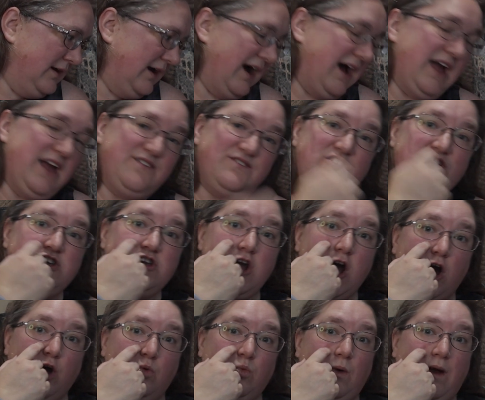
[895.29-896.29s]
I have
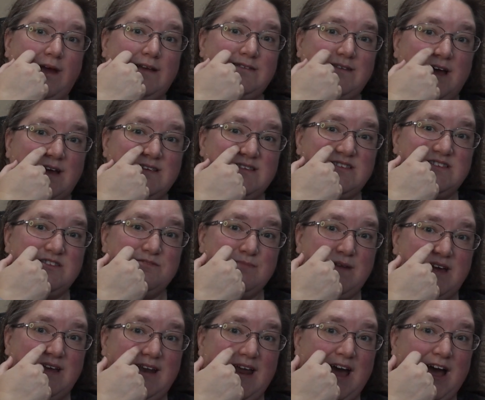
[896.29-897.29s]
no way to
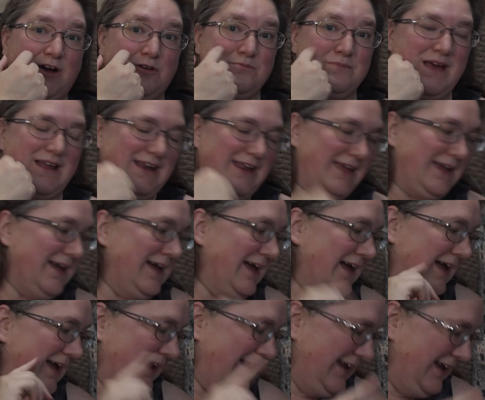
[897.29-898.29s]
estimate how many.
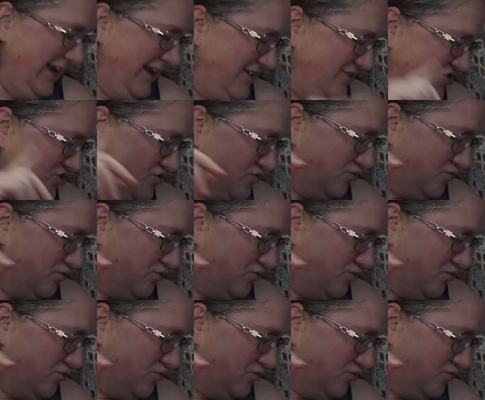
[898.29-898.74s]
Each